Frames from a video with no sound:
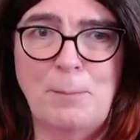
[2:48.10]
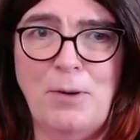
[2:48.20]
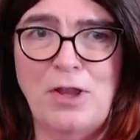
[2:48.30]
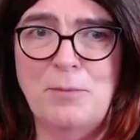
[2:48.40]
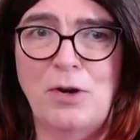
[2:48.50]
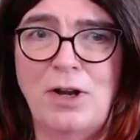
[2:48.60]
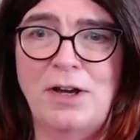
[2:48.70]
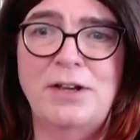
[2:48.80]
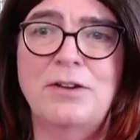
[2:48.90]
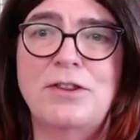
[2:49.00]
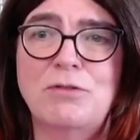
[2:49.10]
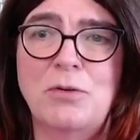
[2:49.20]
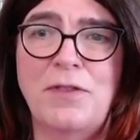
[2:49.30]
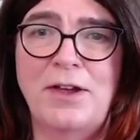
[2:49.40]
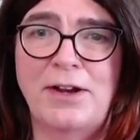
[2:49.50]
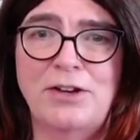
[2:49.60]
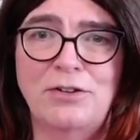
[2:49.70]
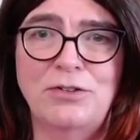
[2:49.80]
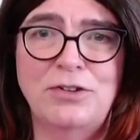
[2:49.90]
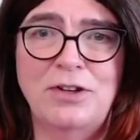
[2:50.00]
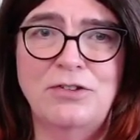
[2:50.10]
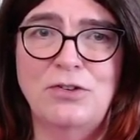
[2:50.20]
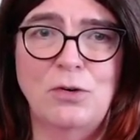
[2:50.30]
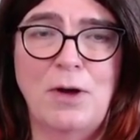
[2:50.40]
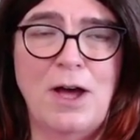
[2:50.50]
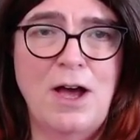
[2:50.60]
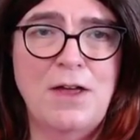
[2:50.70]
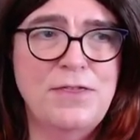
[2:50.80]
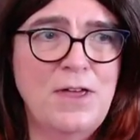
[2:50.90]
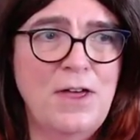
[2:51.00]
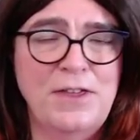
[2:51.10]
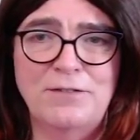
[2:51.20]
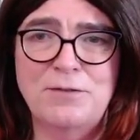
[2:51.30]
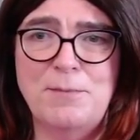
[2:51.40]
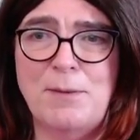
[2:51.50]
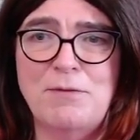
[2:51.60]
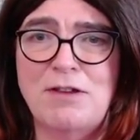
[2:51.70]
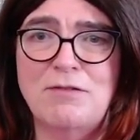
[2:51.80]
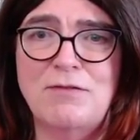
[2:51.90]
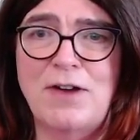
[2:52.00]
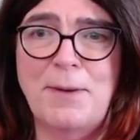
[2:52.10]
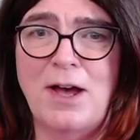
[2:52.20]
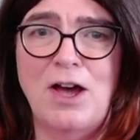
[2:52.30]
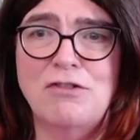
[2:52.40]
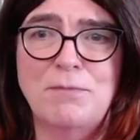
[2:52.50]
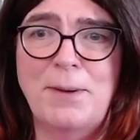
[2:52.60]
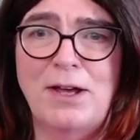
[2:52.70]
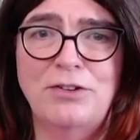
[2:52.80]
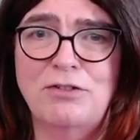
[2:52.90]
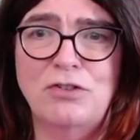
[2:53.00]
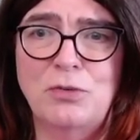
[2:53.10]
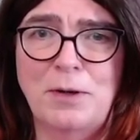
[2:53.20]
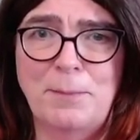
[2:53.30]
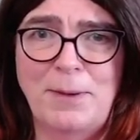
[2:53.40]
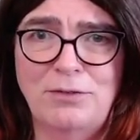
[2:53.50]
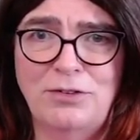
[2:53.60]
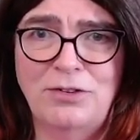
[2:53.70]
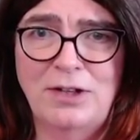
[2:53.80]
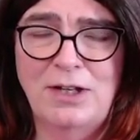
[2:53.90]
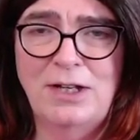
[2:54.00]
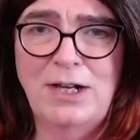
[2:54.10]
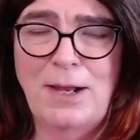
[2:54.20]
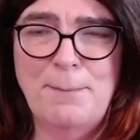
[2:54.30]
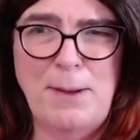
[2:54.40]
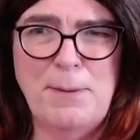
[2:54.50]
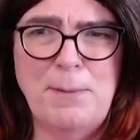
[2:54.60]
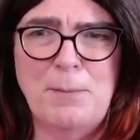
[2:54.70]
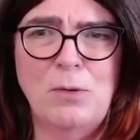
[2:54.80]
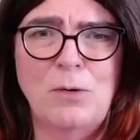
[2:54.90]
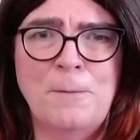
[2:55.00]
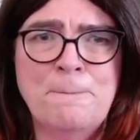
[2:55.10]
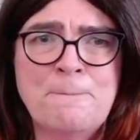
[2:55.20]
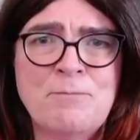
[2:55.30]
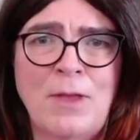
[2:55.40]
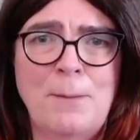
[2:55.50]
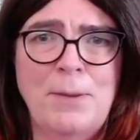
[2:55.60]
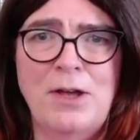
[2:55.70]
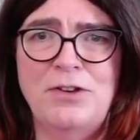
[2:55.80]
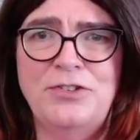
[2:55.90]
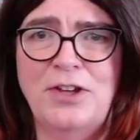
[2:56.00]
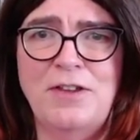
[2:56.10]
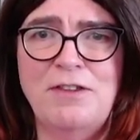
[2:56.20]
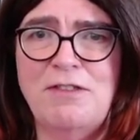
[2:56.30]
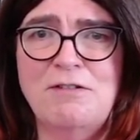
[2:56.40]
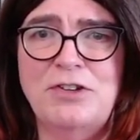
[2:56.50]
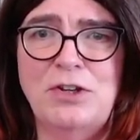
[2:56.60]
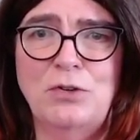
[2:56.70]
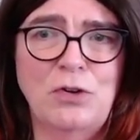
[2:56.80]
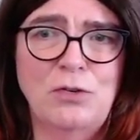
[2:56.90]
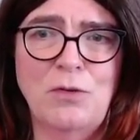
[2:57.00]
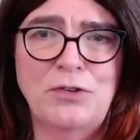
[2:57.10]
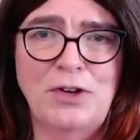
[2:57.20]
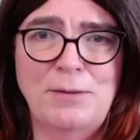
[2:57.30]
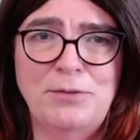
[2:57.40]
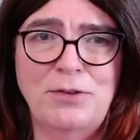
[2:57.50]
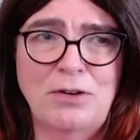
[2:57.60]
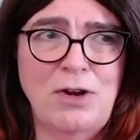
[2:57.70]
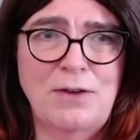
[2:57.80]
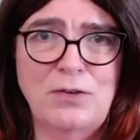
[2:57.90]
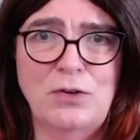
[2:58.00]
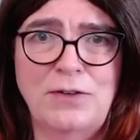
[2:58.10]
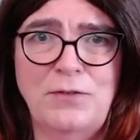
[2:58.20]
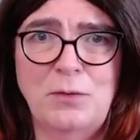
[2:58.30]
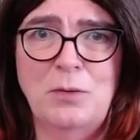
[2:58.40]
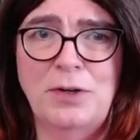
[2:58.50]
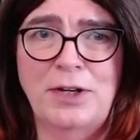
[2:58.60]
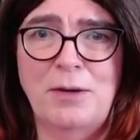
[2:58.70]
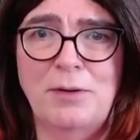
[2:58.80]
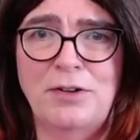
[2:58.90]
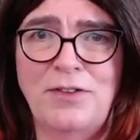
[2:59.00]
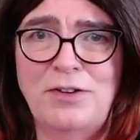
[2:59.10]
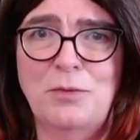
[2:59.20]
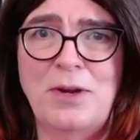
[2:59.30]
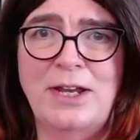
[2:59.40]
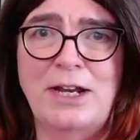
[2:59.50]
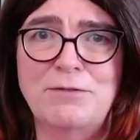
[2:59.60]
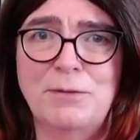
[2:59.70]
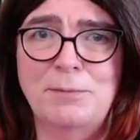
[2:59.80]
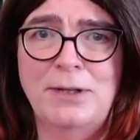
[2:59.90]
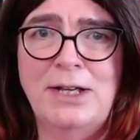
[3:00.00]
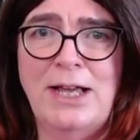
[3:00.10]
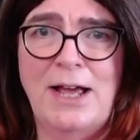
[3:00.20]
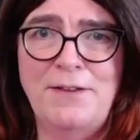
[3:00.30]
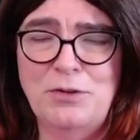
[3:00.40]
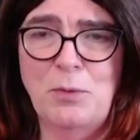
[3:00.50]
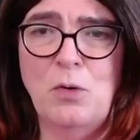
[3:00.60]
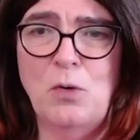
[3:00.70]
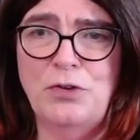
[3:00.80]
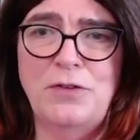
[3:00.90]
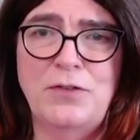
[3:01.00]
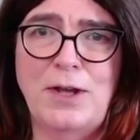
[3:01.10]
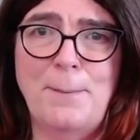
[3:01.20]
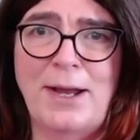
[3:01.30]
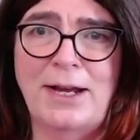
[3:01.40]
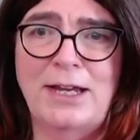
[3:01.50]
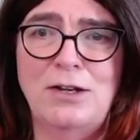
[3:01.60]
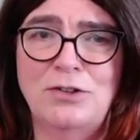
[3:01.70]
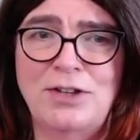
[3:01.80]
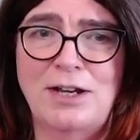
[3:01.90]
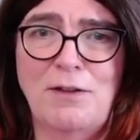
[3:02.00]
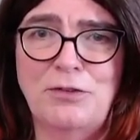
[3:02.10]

buy them online through the Elgato store. I think from memory they're around about £100, £120, maybe a bit more, but there are deals on all the time, so go and have a look if you want to get one. So this is where you get it from, and this is also, if you come back here, you can download